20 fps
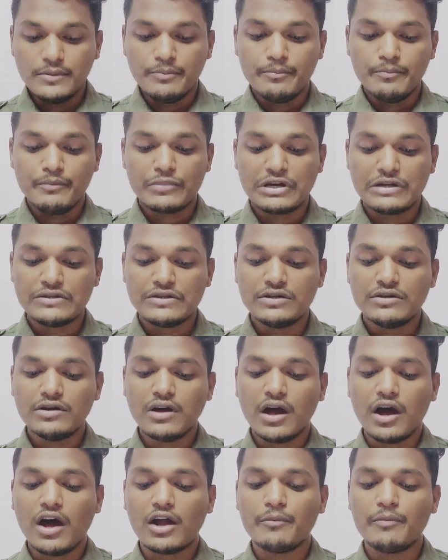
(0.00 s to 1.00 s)
Brother,
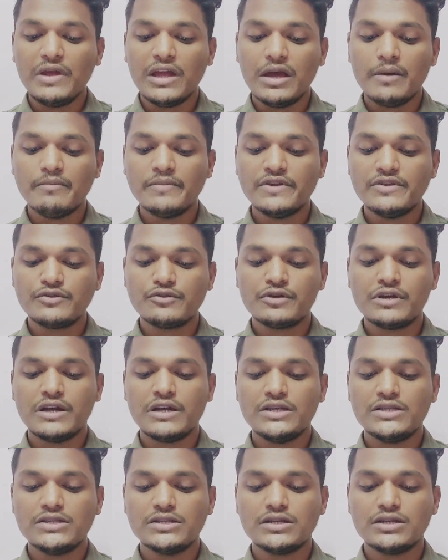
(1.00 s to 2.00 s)
are BMS
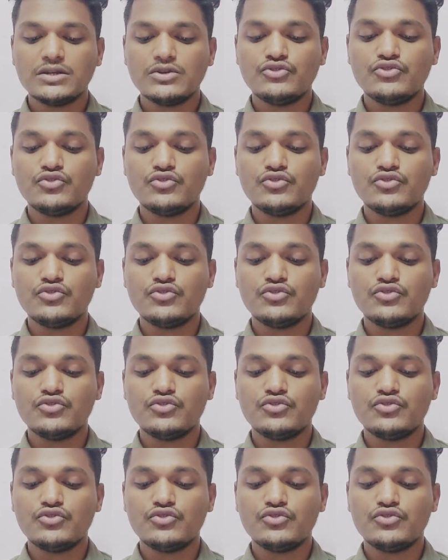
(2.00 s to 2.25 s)
students